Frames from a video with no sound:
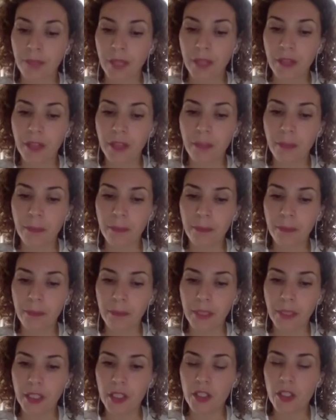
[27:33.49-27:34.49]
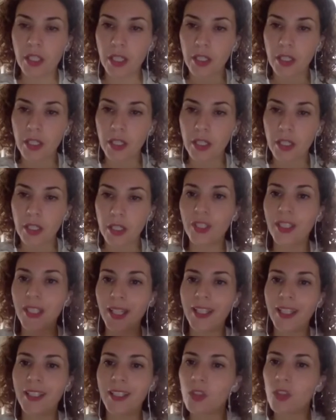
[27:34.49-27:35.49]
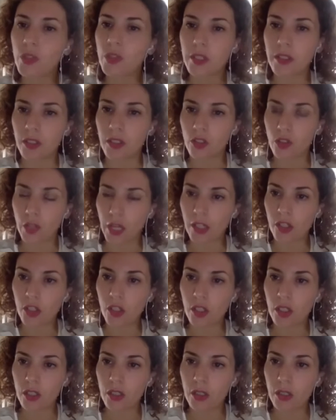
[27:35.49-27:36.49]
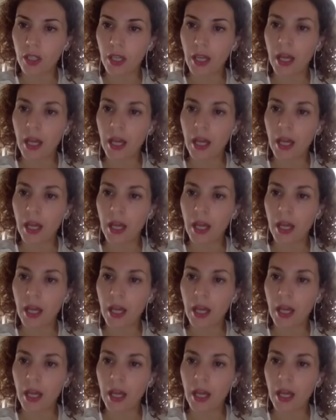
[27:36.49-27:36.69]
I think, beginning to kind of regain interest and traction,